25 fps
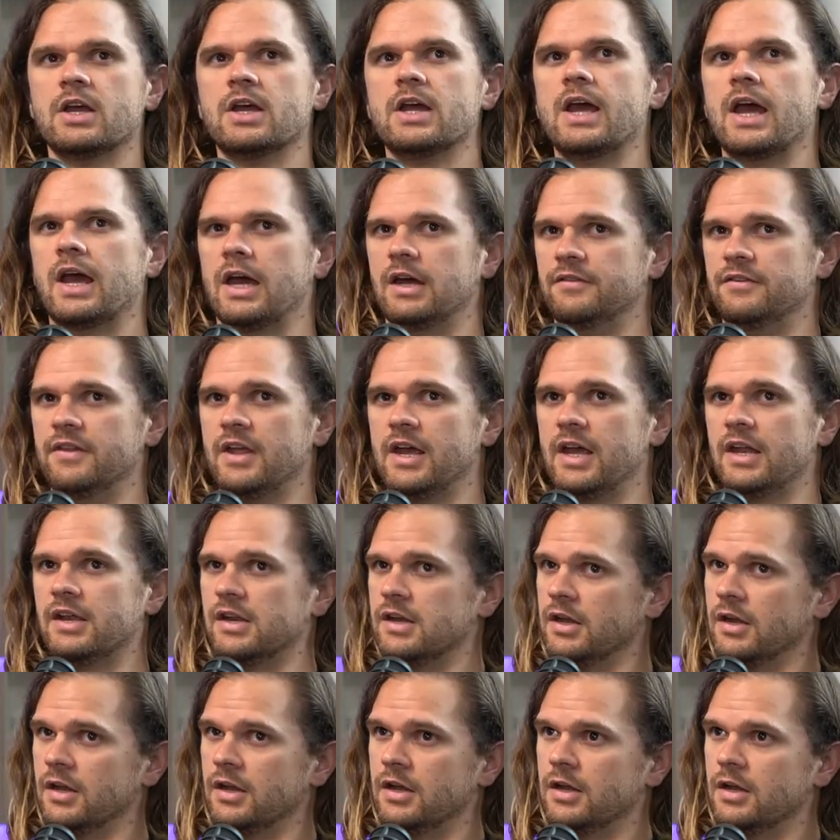And then
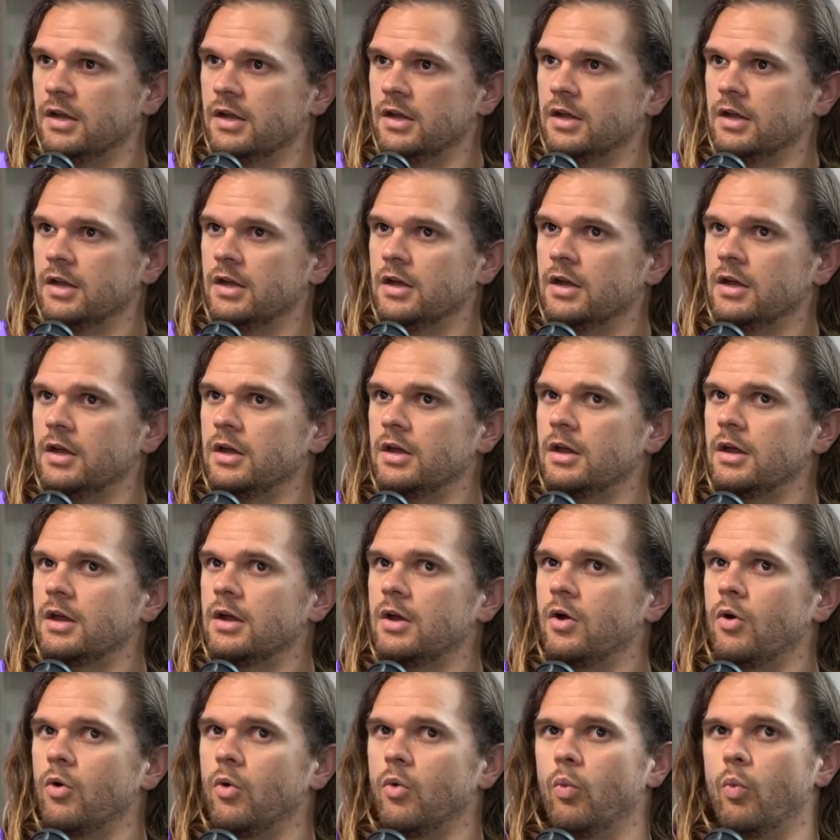
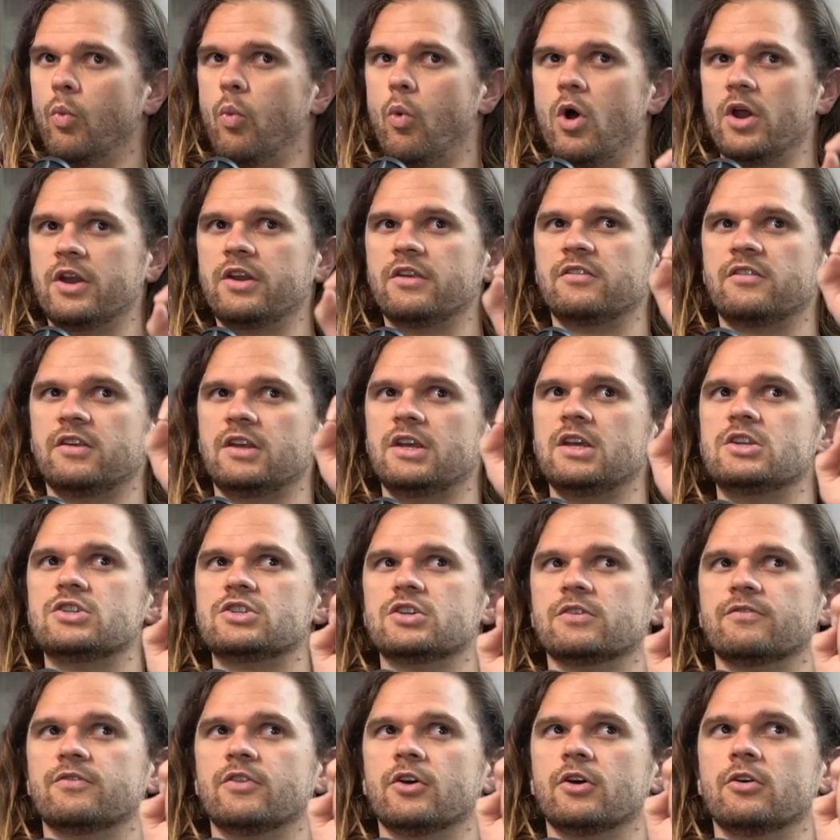what is each
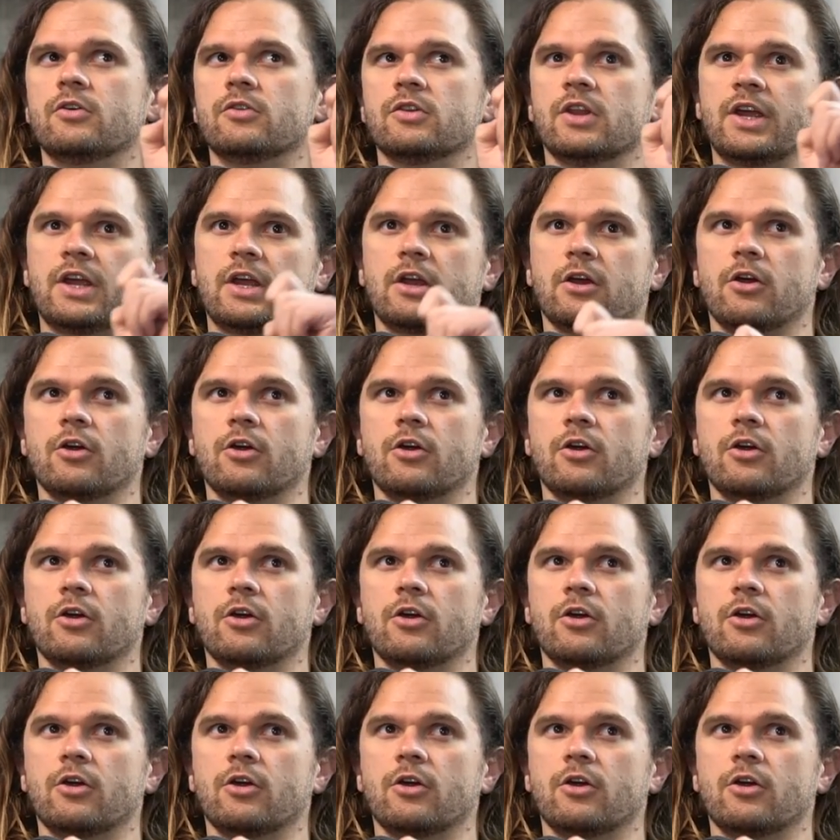of the, like,